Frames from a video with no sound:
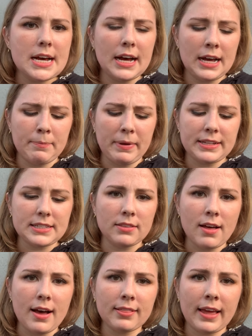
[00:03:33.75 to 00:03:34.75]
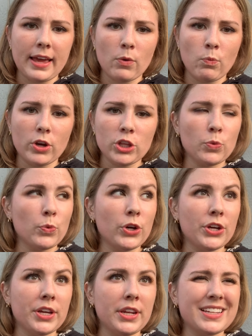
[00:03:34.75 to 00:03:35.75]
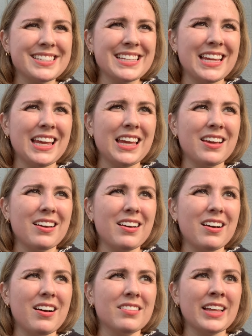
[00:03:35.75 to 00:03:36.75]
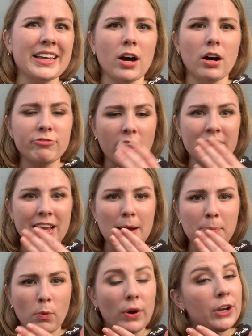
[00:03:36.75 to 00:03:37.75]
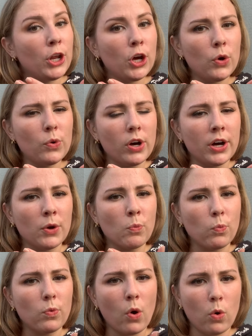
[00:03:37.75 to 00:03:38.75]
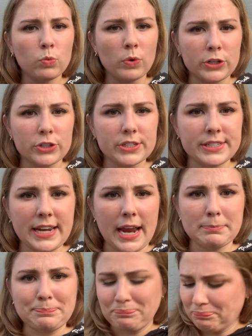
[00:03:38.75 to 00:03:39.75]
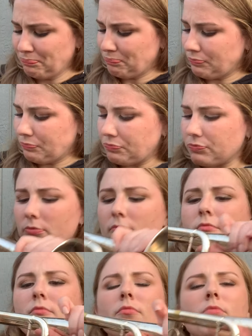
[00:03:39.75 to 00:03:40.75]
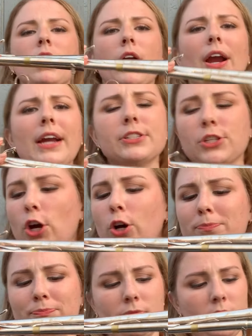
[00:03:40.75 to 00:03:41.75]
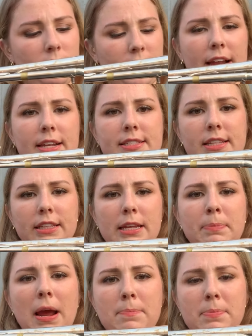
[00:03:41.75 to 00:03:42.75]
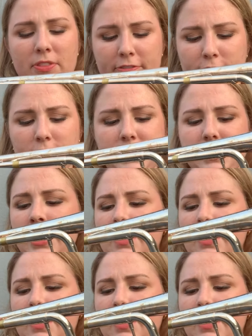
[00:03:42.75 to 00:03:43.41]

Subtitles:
It's a lot like what you would see like fogging up a window on a cold winter's day. All right, so that is the lead pipe and the first